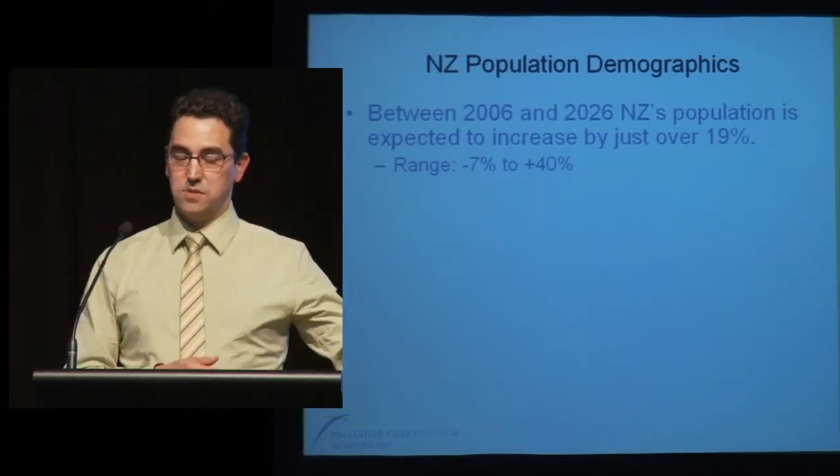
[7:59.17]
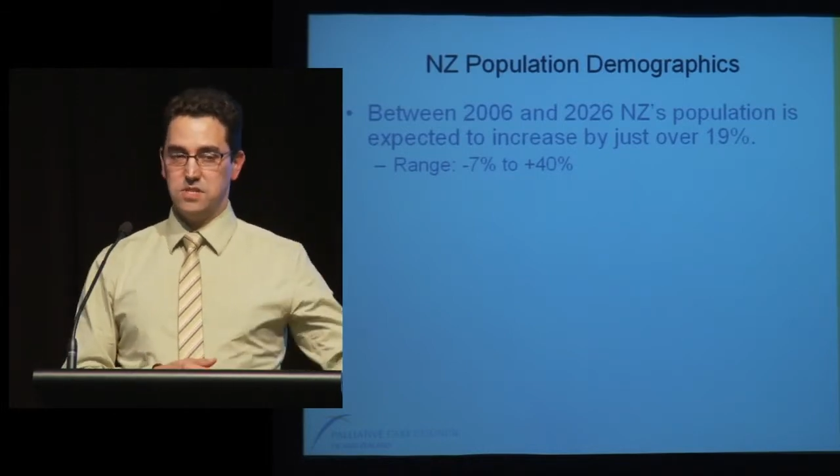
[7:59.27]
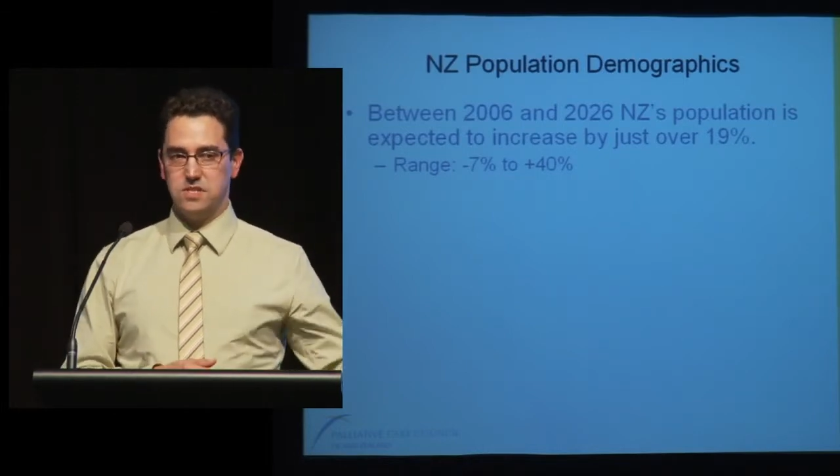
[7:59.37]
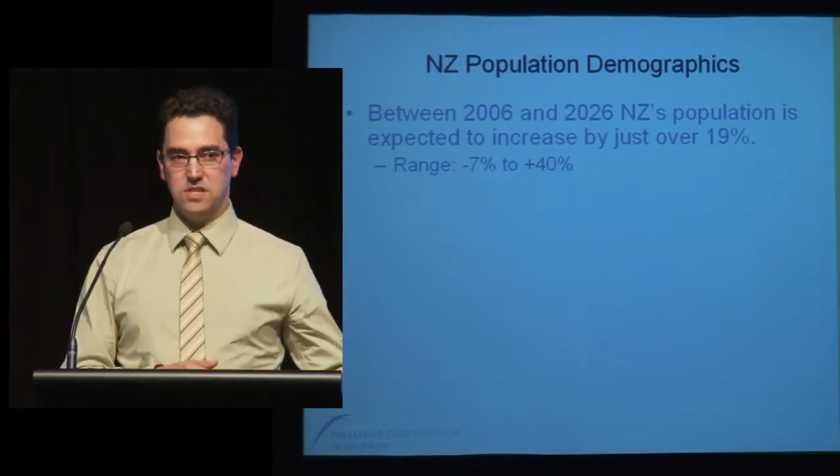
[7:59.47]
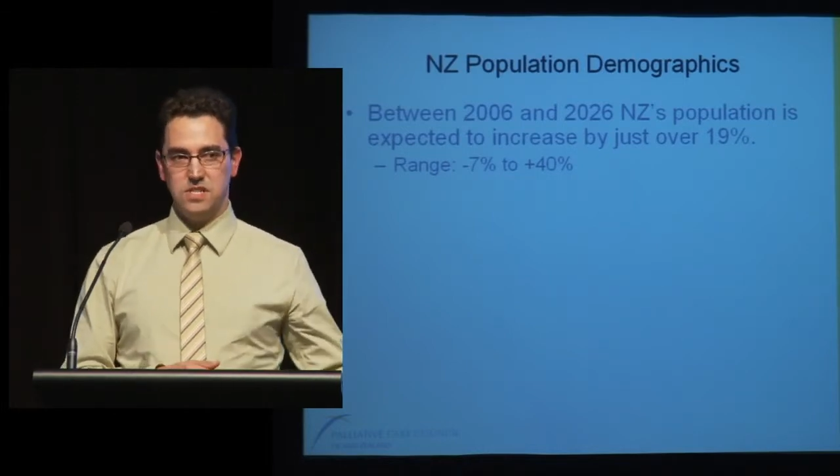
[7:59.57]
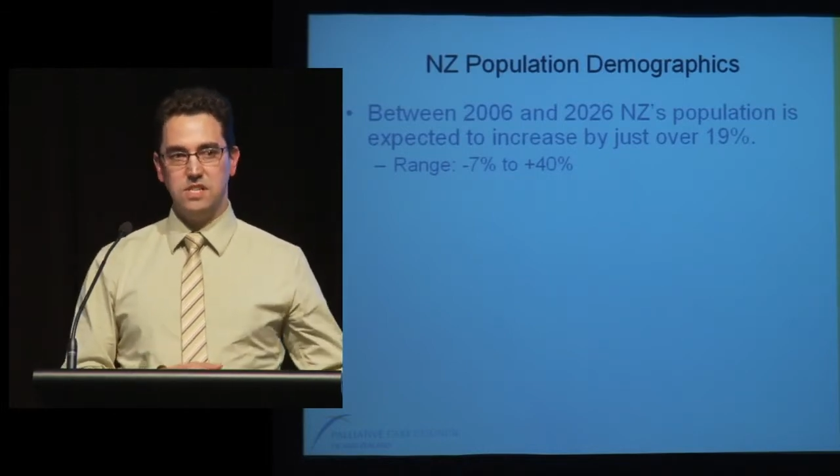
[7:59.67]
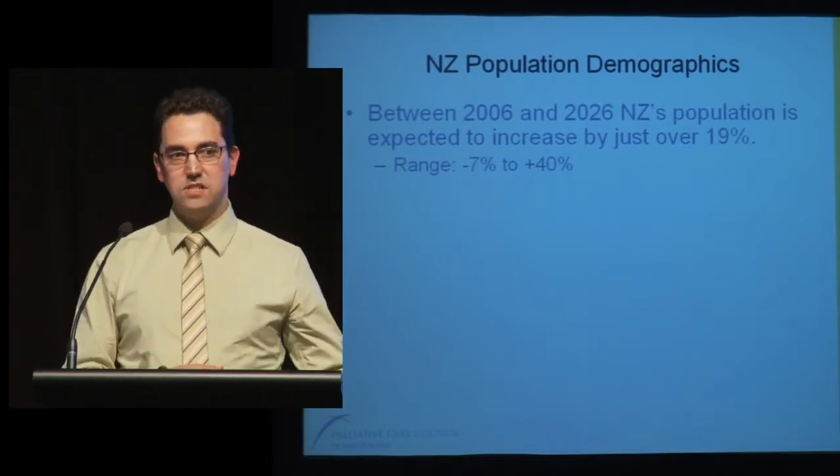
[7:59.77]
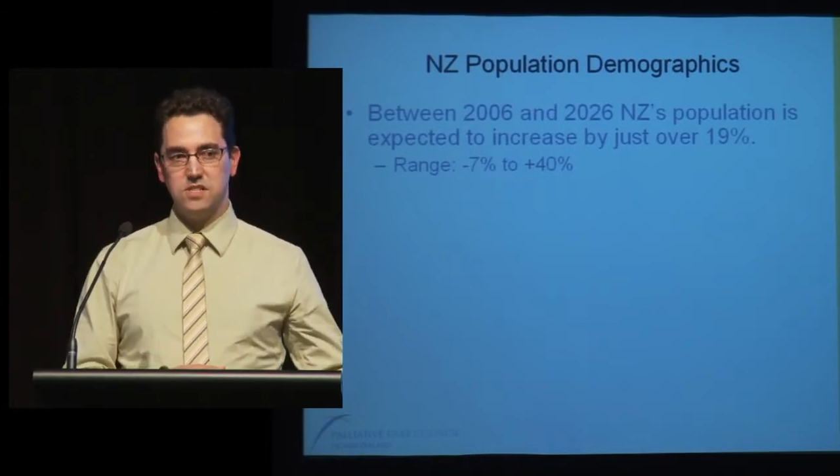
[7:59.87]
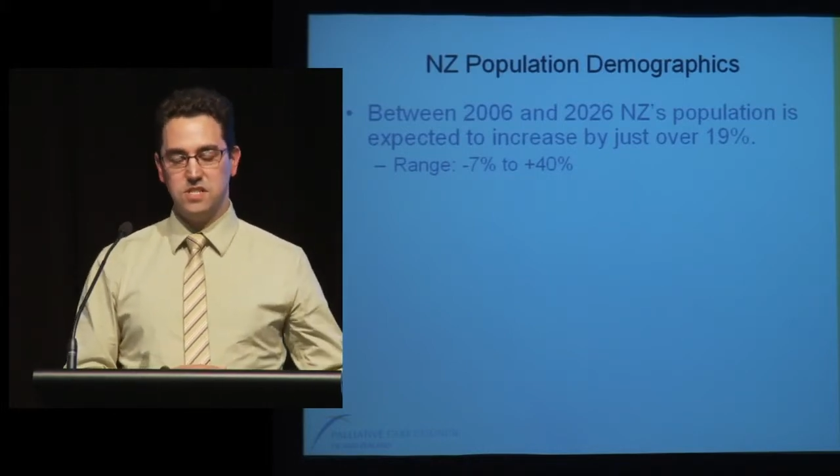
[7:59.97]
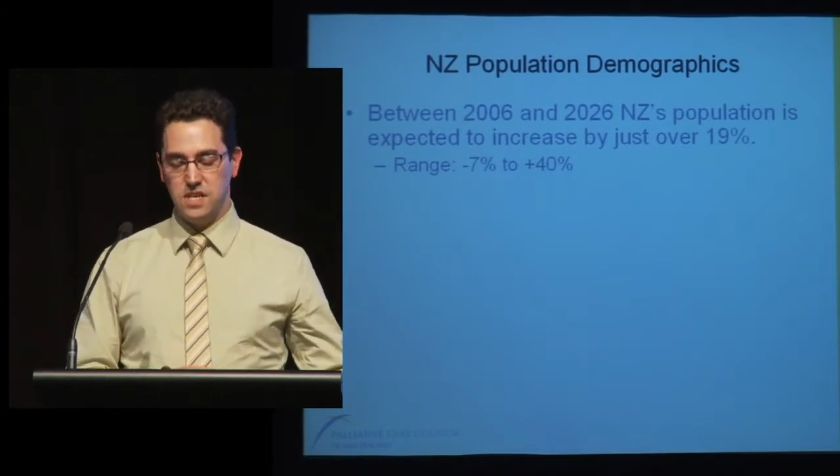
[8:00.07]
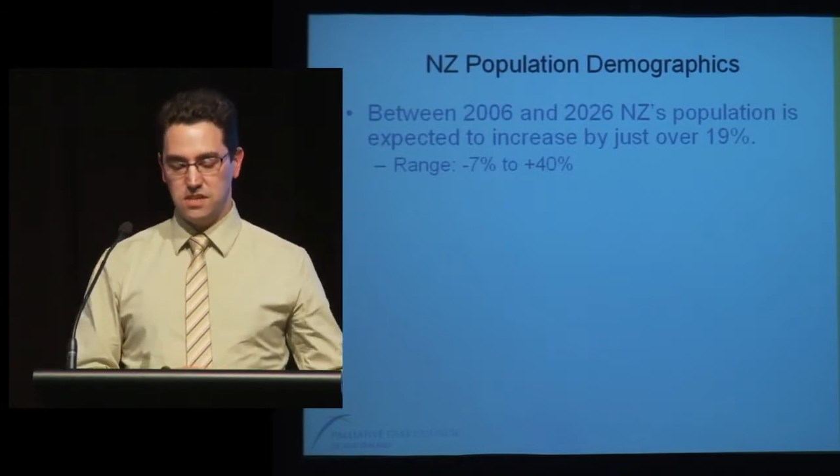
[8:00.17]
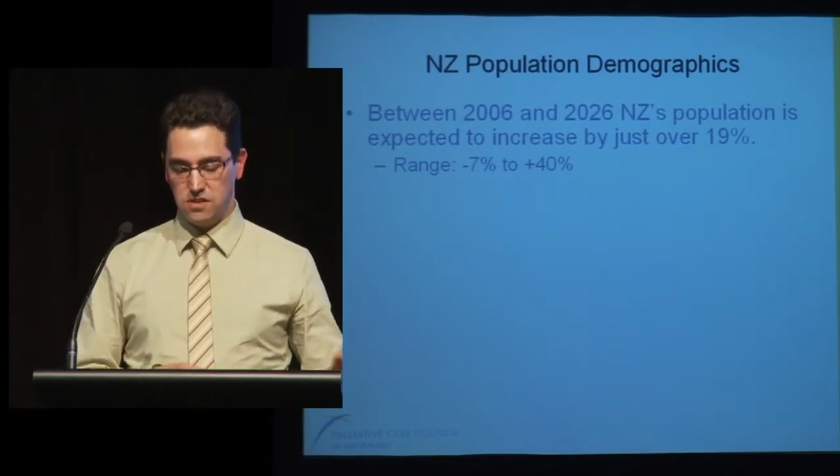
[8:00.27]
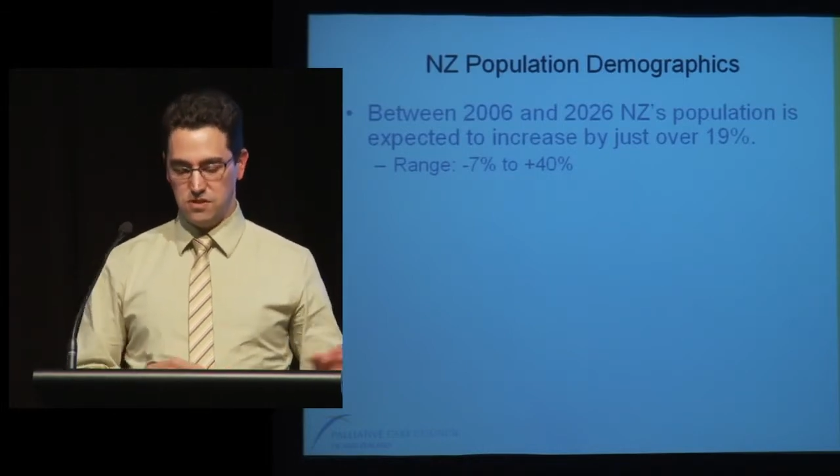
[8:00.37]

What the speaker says: which is the census year, to